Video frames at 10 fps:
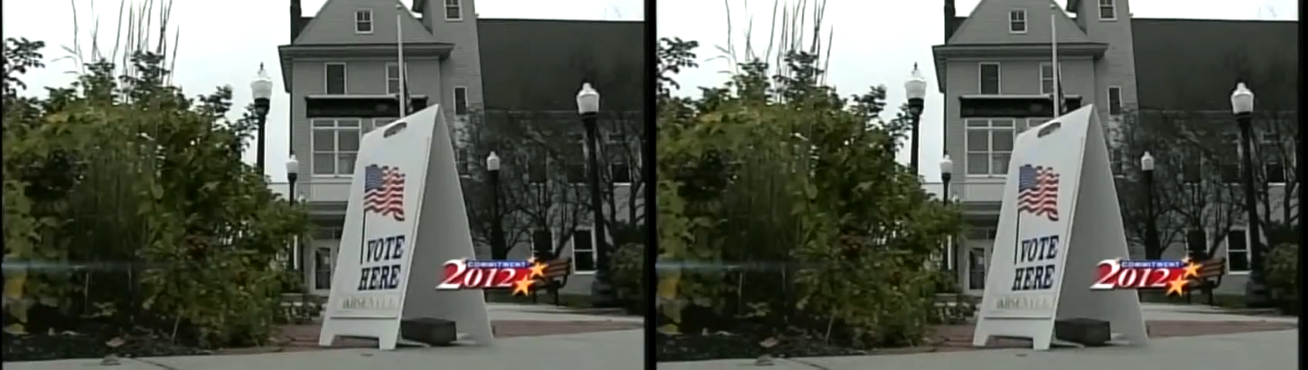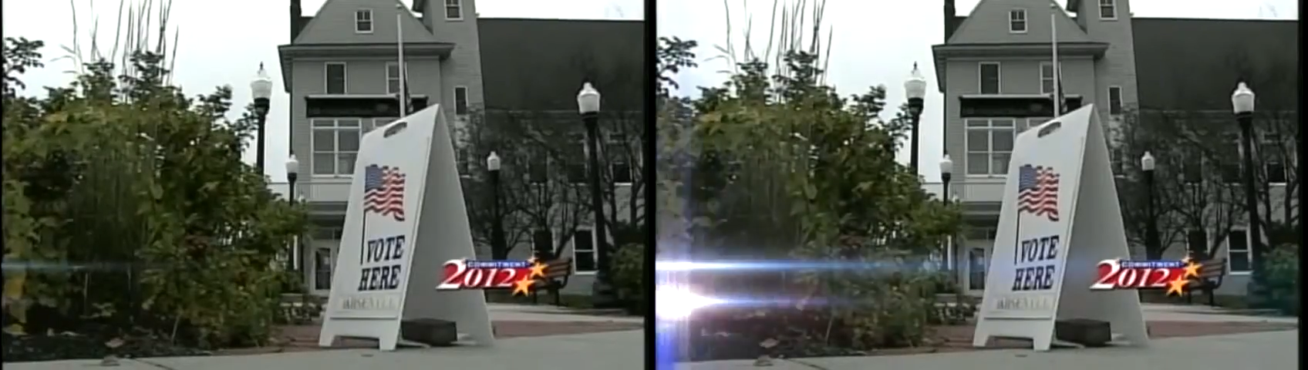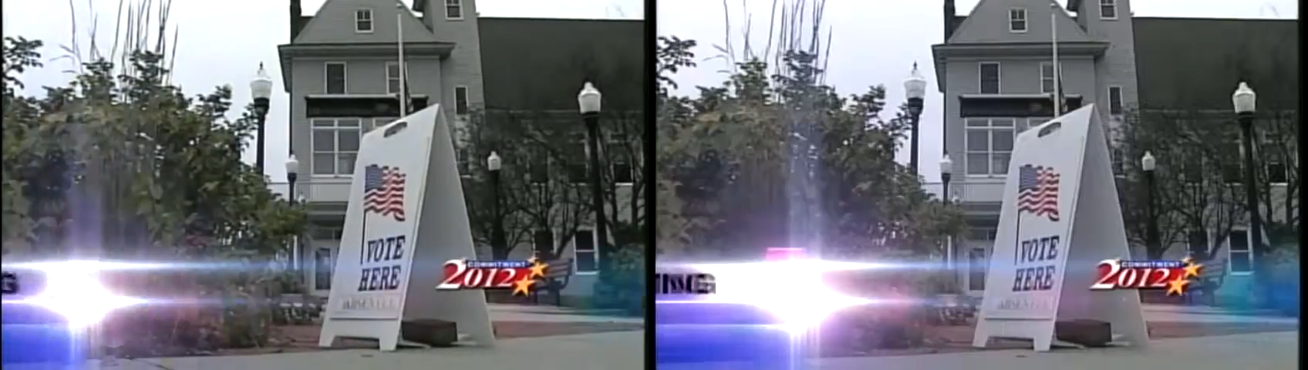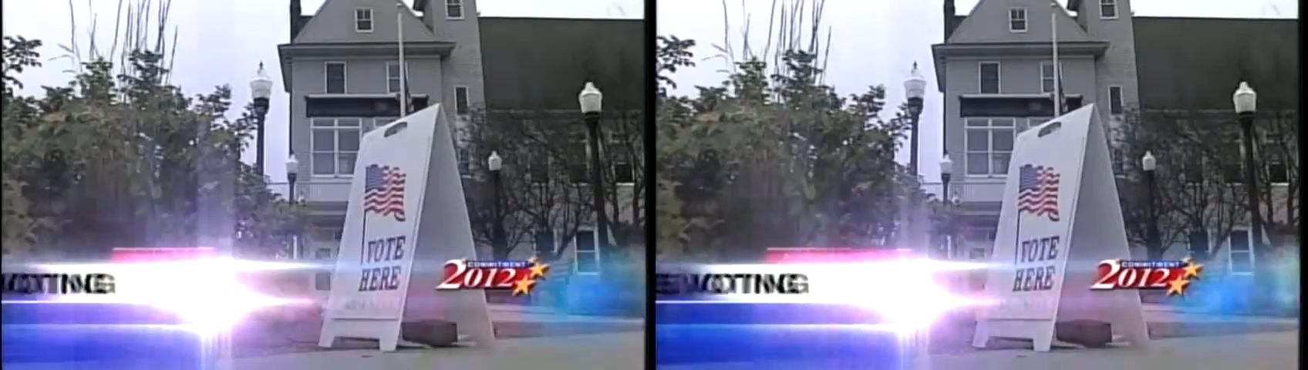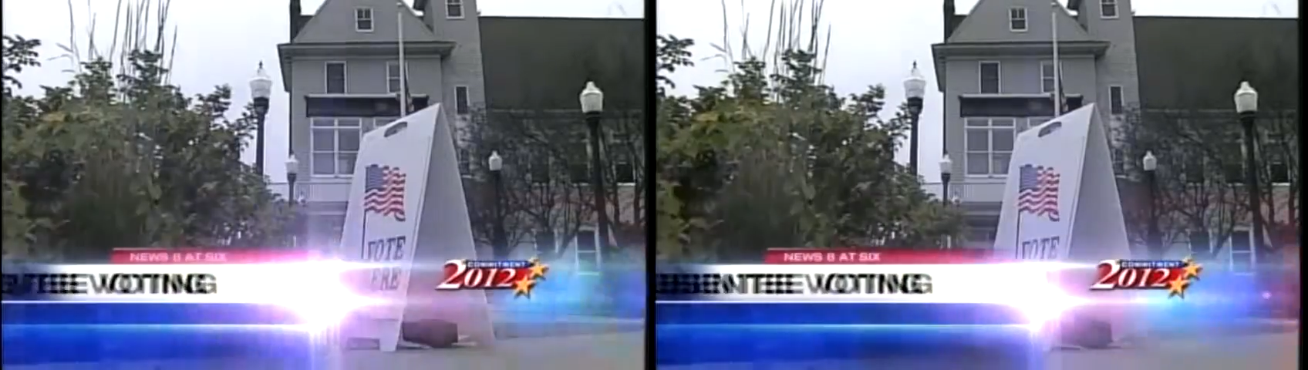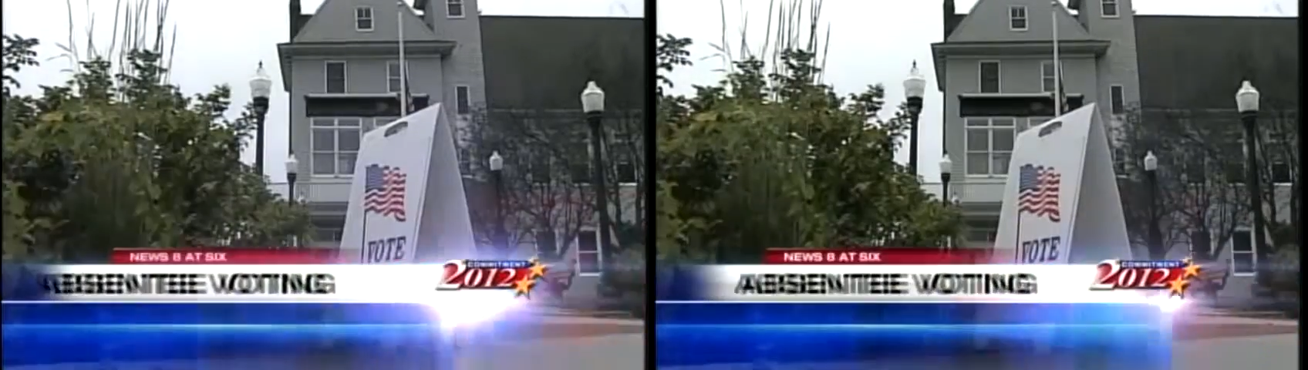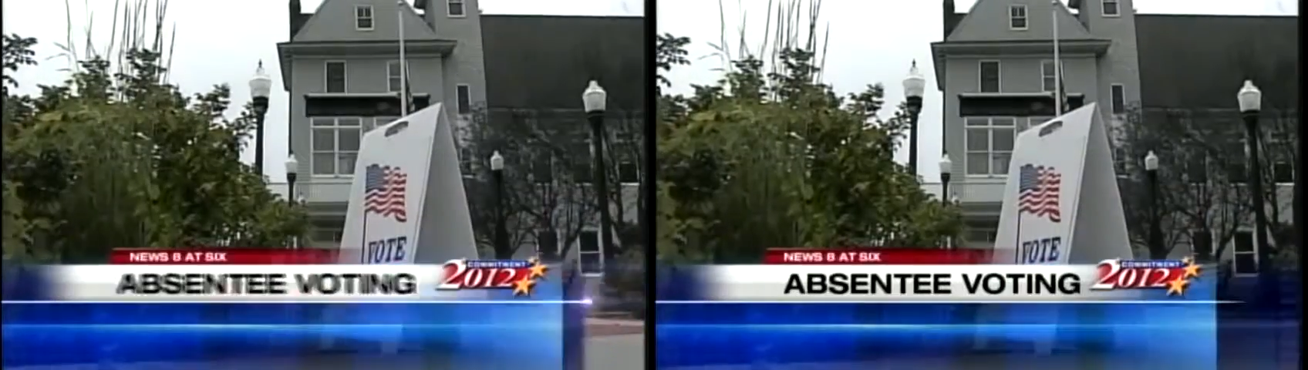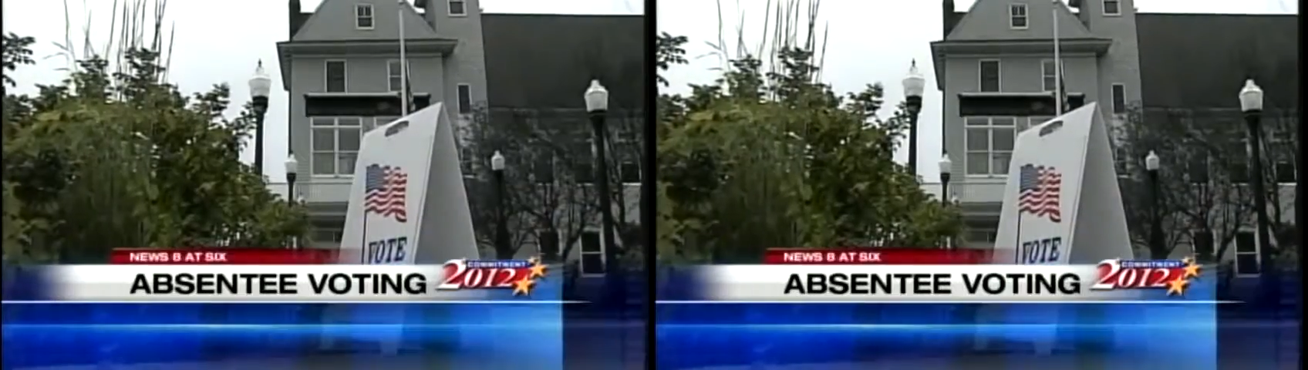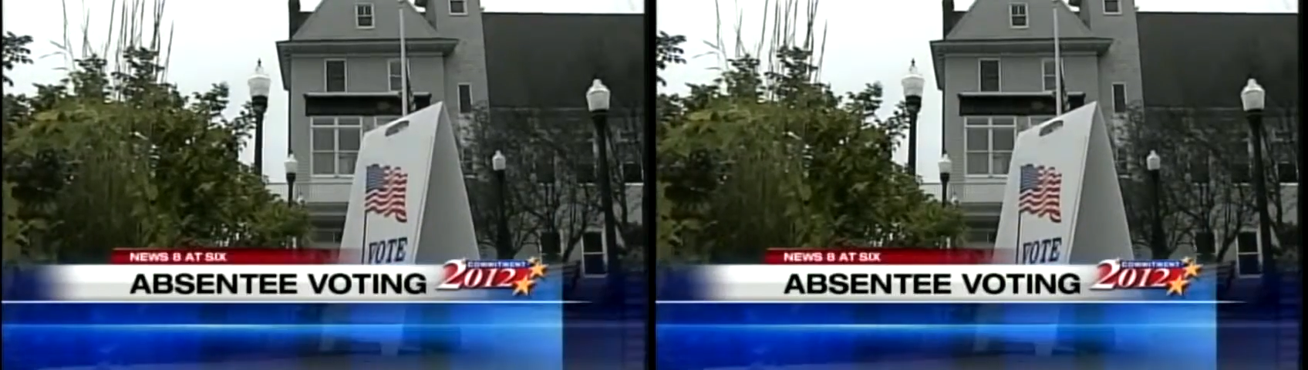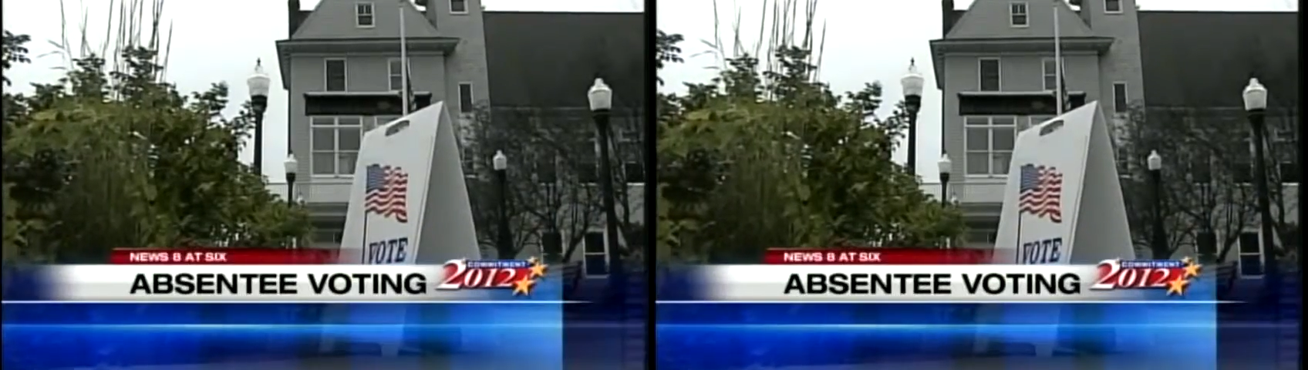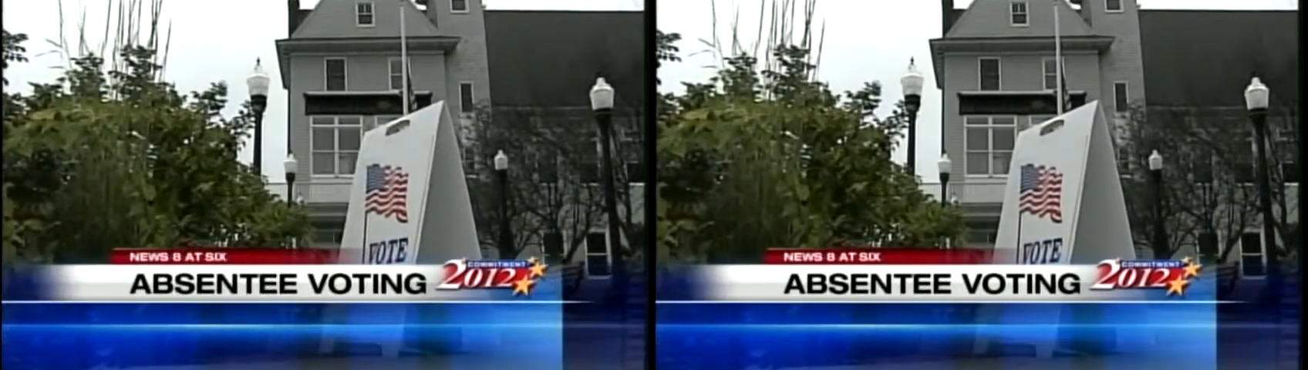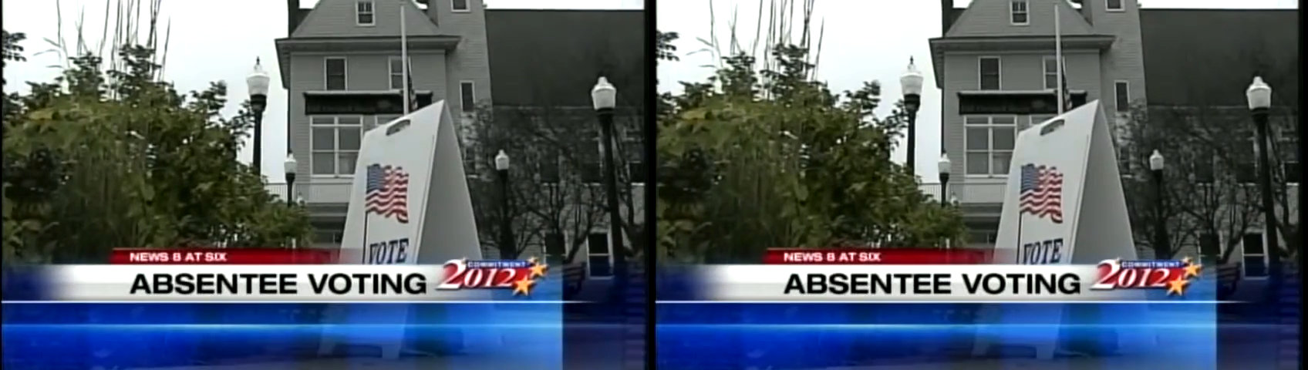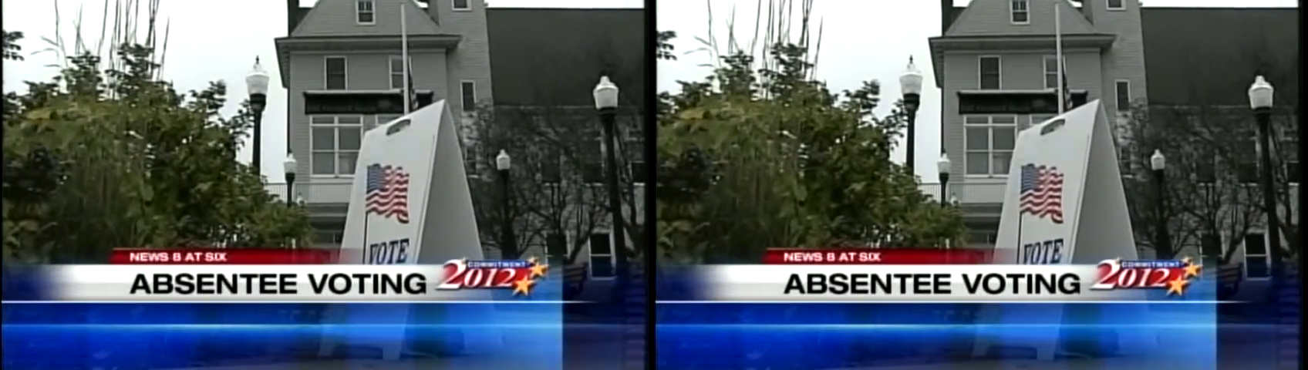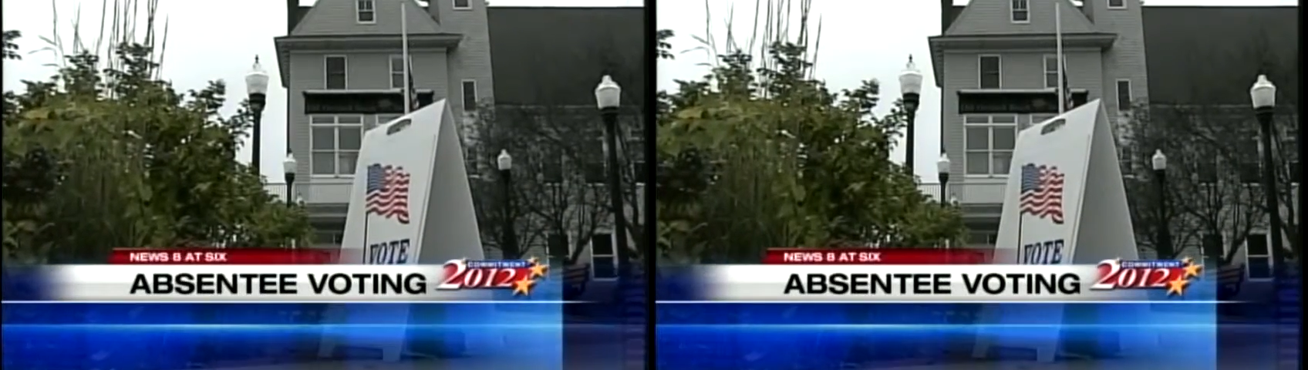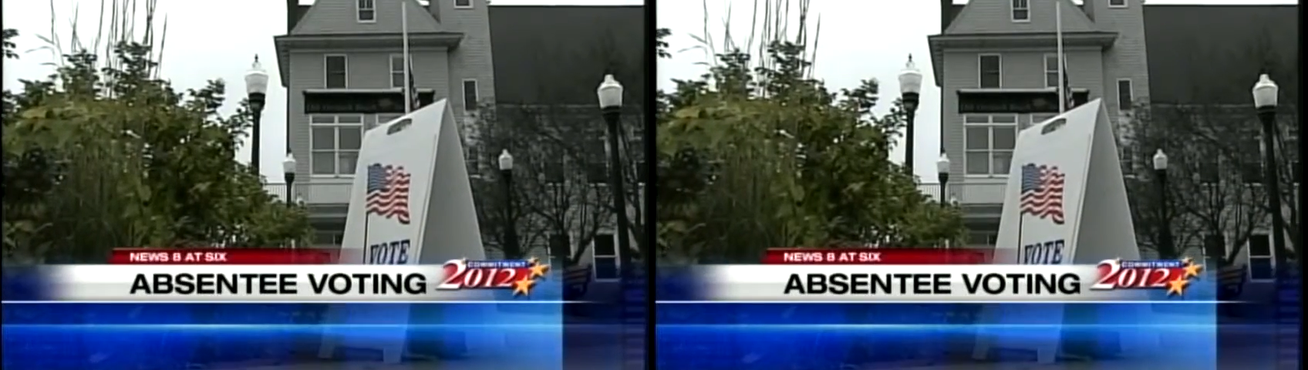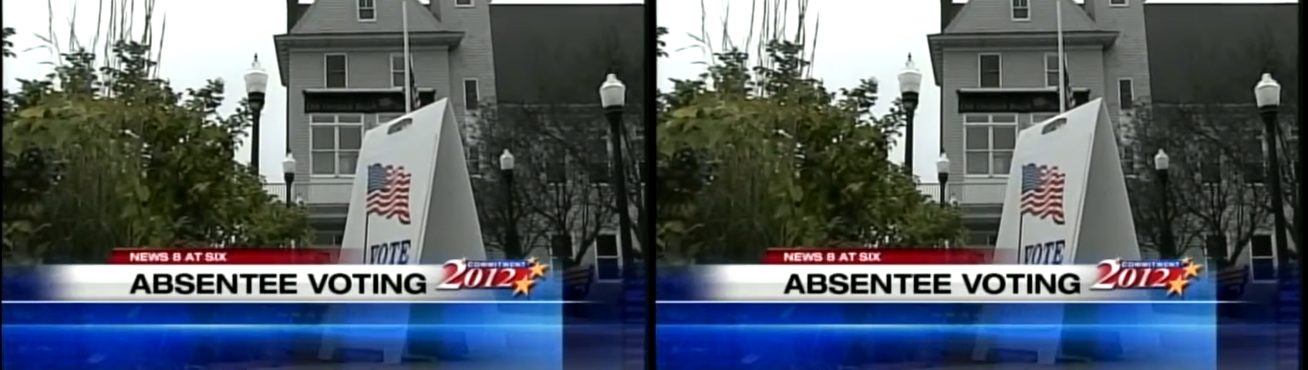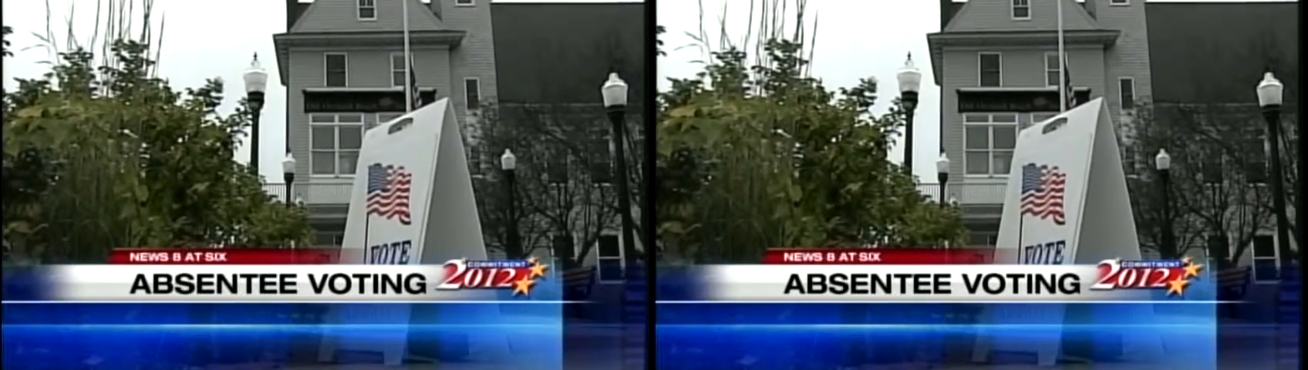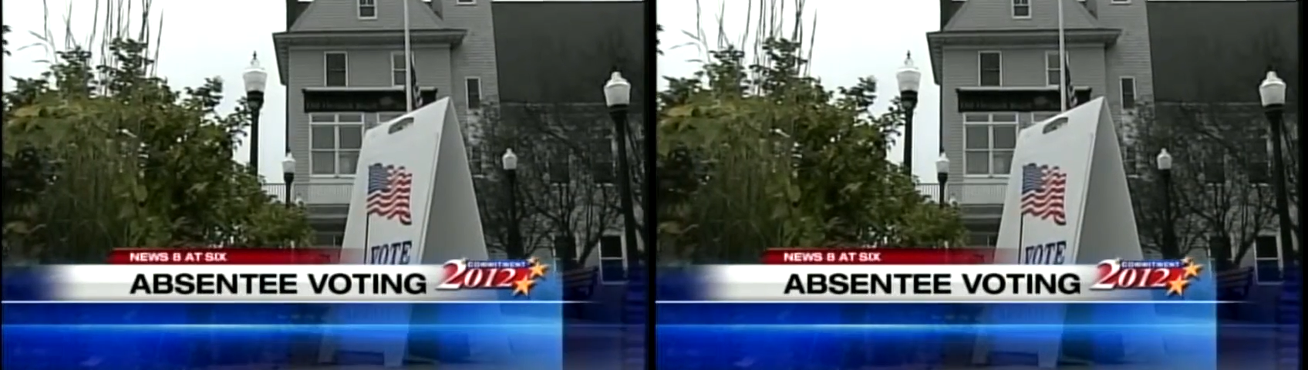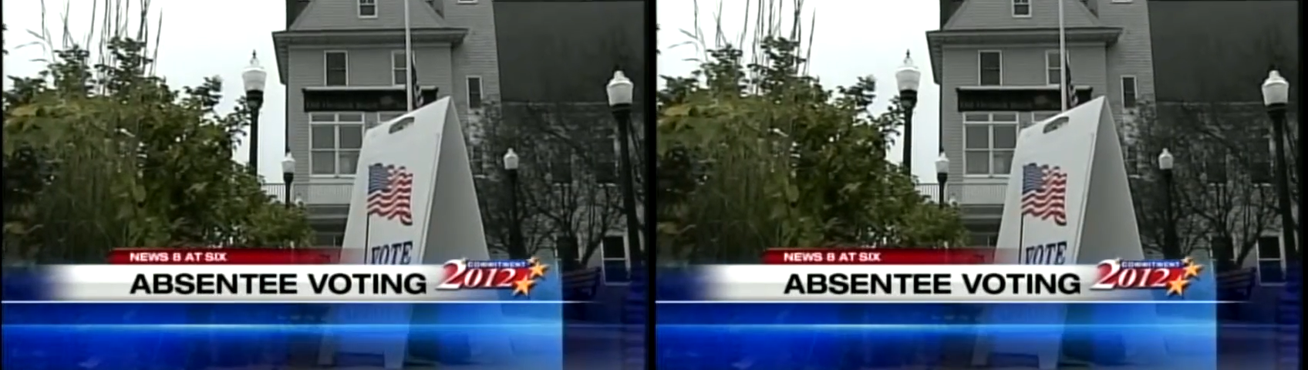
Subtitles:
[unreadable: no face in view]